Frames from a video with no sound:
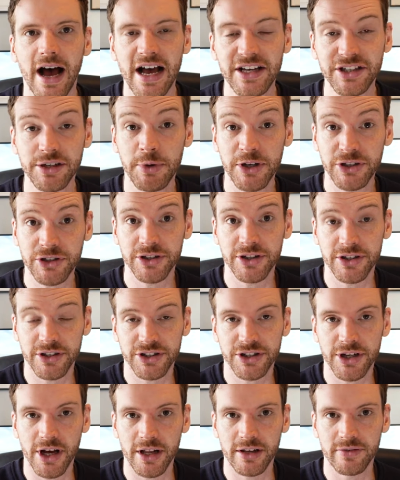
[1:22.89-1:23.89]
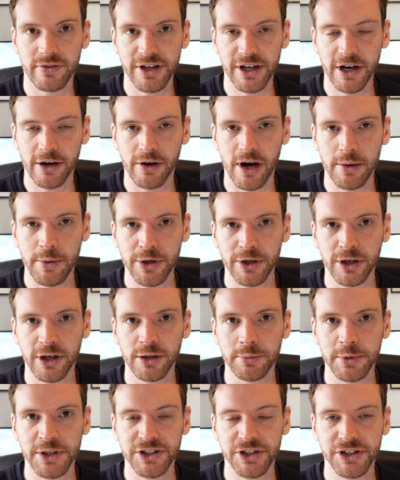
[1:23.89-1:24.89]
As I mentioned at the start of the video, I'm only
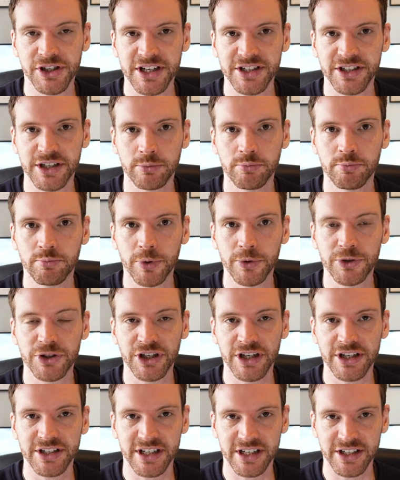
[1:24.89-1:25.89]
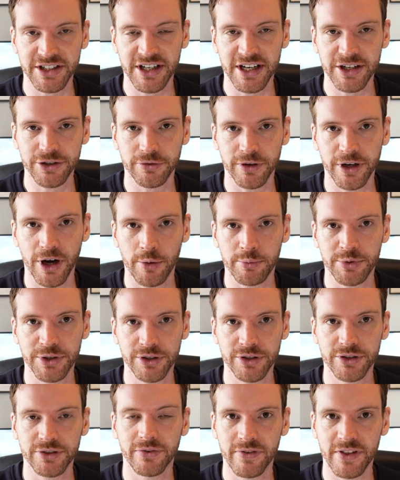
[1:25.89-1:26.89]
going to be suggesting budget accessory
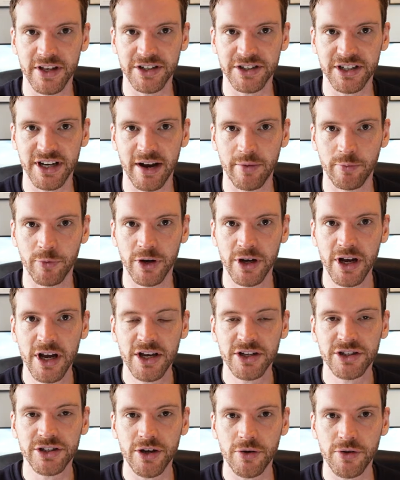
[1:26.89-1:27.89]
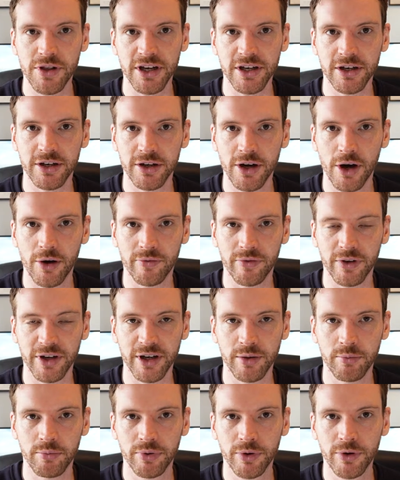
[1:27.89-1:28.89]
options for this camera so that you can
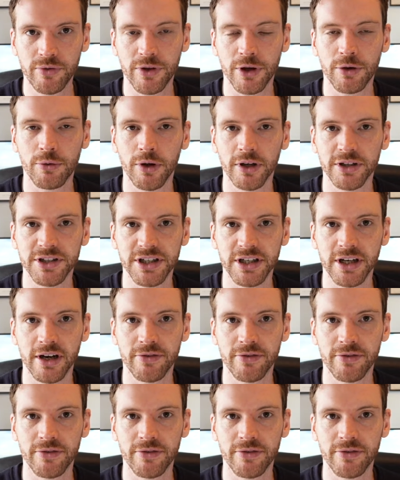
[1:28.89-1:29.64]
hopefully improve the quality